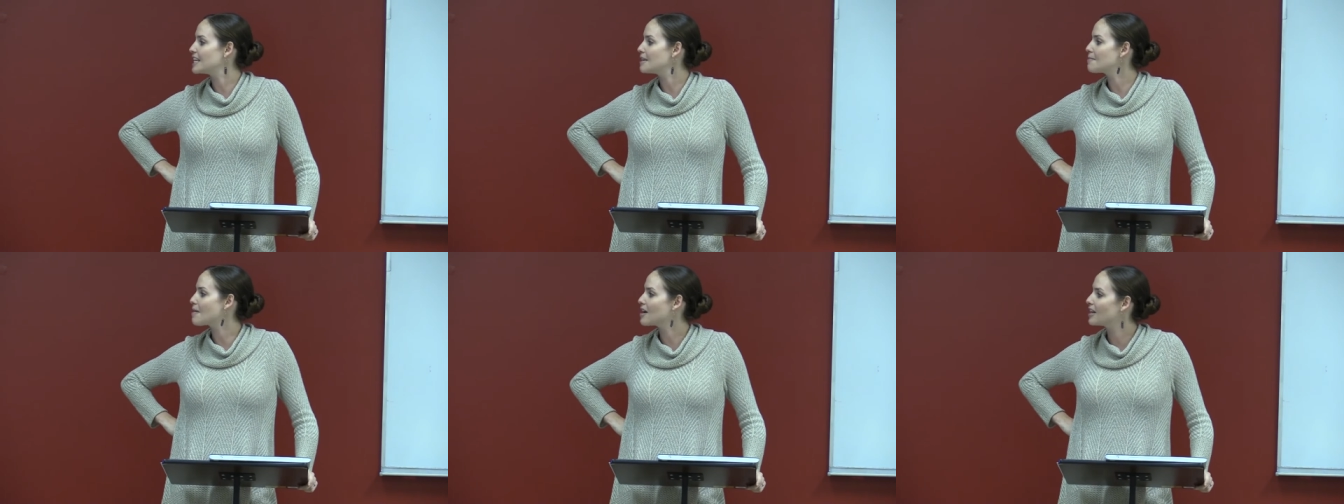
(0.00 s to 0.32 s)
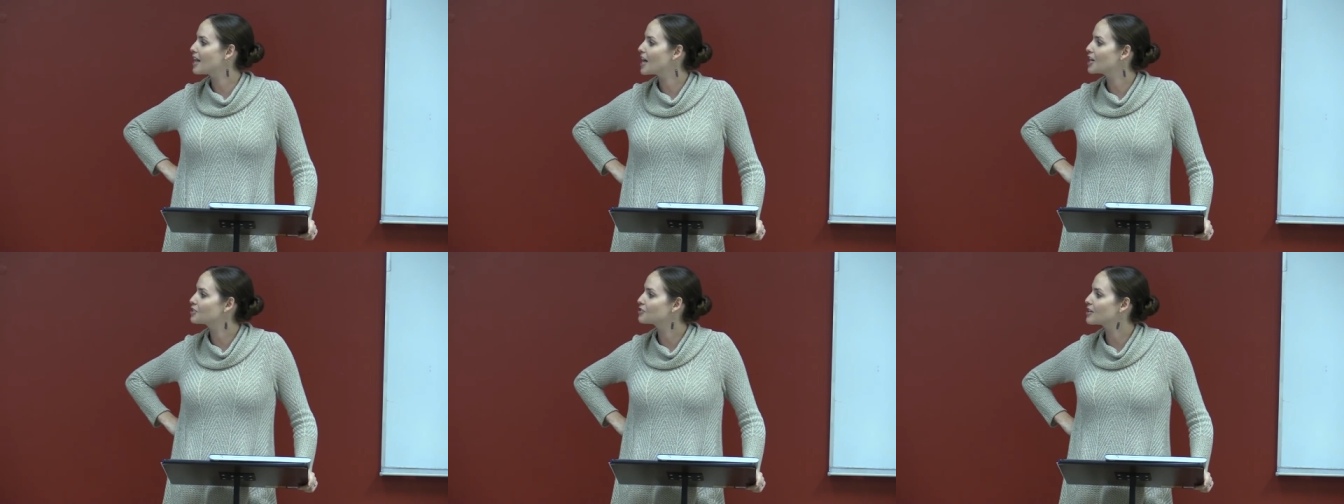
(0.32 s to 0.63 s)
email
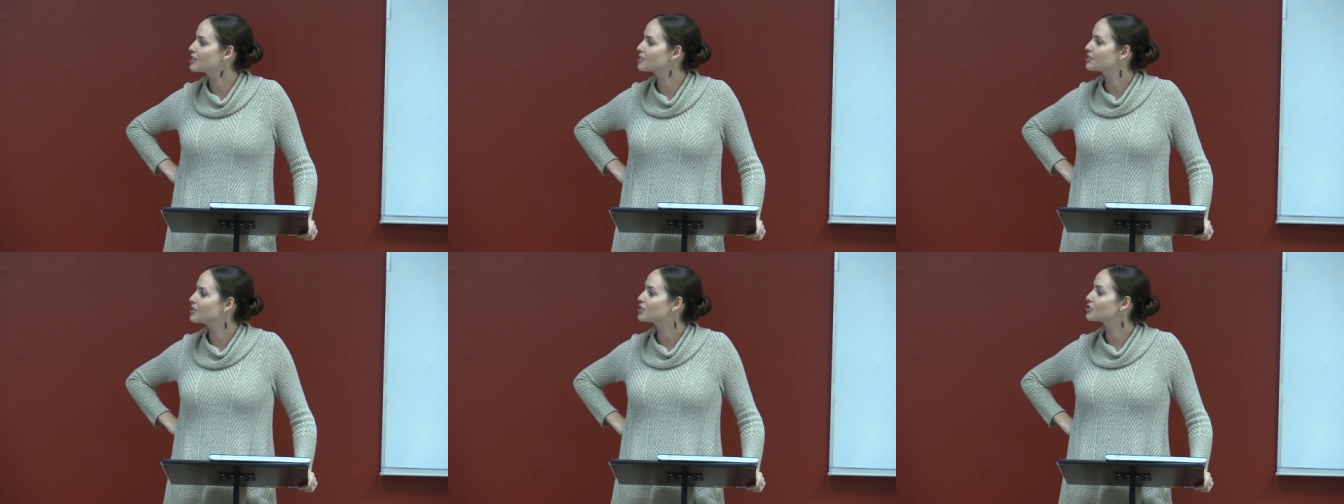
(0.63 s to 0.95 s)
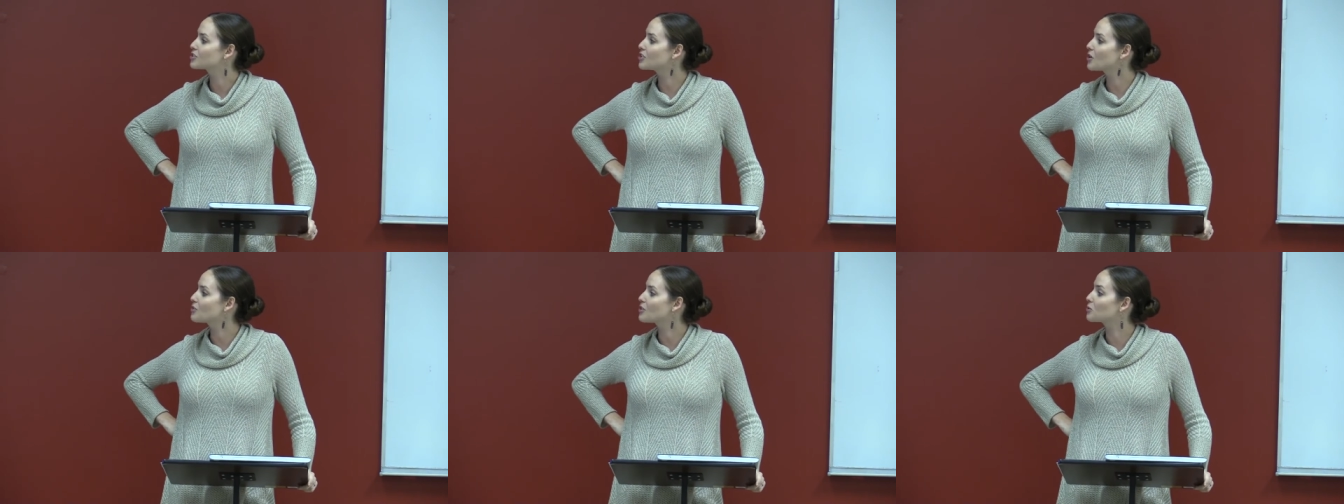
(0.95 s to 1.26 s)
address
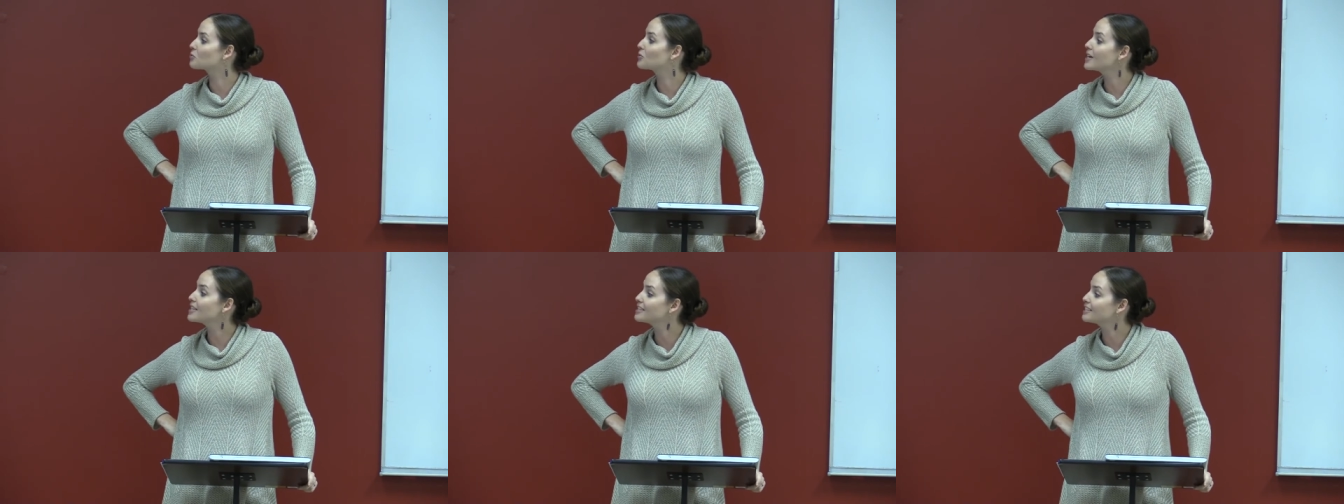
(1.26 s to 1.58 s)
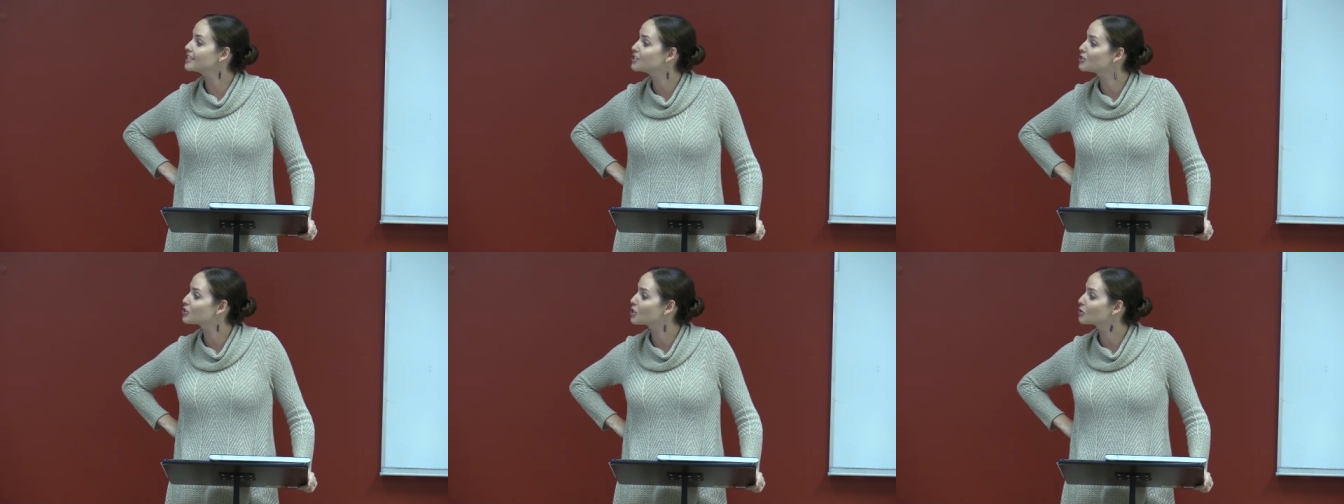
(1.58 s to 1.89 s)
so that
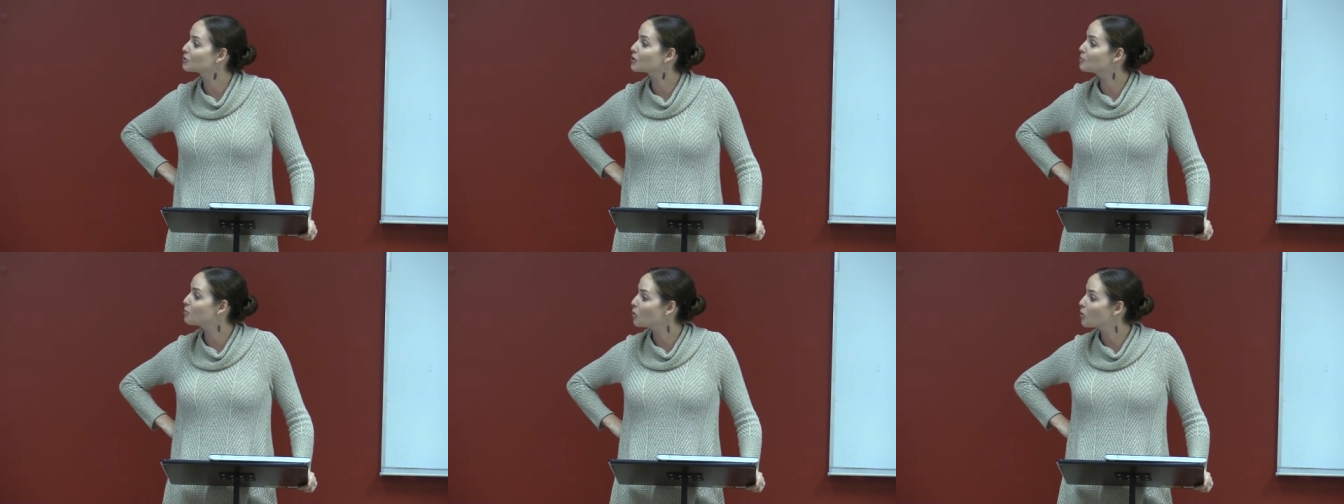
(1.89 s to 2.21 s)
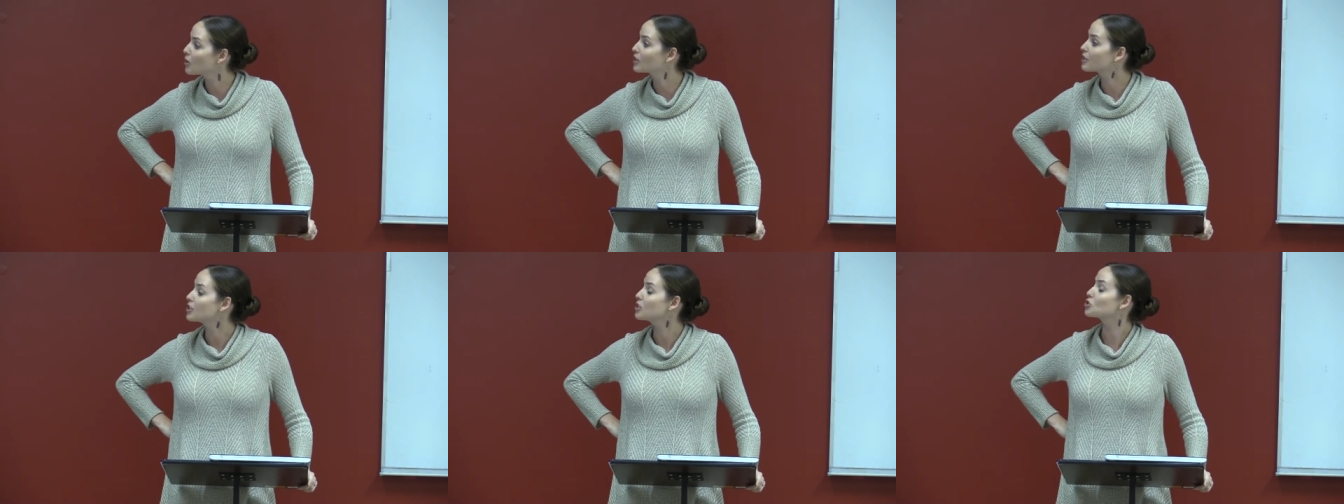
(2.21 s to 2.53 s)
residents could
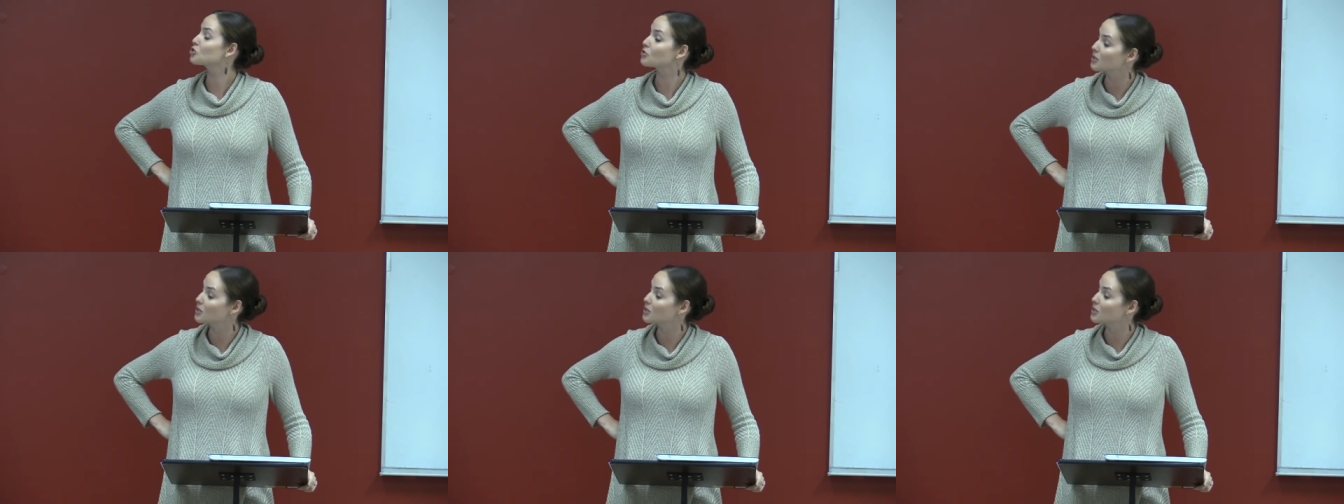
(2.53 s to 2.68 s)
report